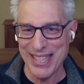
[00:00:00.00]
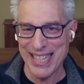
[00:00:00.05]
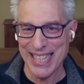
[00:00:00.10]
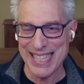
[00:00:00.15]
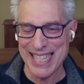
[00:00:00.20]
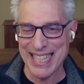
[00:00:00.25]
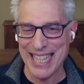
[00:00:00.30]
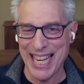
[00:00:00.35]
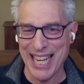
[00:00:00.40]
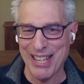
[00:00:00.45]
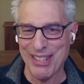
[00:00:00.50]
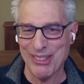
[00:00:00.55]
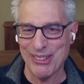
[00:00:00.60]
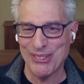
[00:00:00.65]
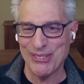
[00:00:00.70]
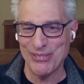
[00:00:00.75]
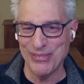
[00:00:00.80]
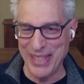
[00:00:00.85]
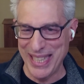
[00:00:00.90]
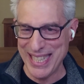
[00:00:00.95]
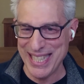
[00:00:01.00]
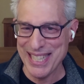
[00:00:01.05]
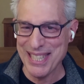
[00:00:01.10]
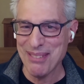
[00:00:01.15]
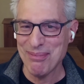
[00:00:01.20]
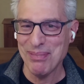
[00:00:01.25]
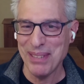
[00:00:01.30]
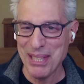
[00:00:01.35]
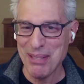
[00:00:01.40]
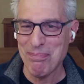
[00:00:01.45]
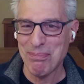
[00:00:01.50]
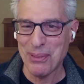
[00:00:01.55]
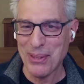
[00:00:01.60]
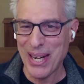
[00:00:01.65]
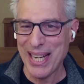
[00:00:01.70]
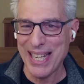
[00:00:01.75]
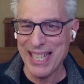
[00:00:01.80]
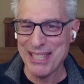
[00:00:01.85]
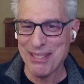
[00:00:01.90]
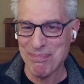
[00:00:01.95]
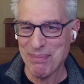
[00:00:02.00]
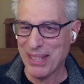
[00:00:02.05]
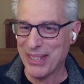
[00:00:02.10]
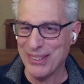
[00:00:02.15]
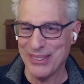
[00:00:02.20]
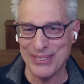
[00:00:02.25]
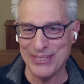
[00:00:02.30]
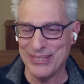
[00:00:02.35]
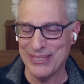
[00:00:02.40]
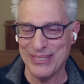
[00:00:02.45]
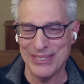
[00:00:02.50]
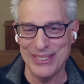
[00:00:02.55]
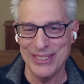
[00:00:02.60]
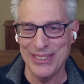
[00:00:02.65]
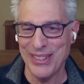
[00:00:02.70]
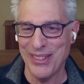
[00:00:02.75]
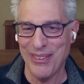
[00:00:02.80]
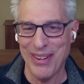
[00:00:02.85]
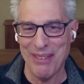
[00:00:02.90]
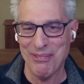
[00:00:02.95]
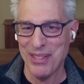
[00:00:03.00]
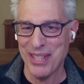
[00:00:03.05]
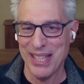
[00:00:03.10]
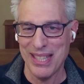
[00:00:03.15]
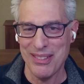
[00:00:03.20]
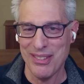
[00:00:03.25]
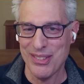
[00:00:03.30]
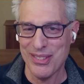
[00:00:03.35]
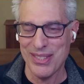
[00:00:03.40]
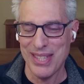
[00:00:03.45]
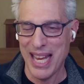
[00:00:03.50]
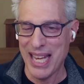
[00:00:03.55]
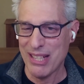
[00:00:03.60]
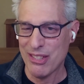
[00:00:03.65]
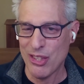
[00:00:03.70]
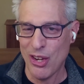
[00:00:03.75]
that's like reasonably priced because, everything just takes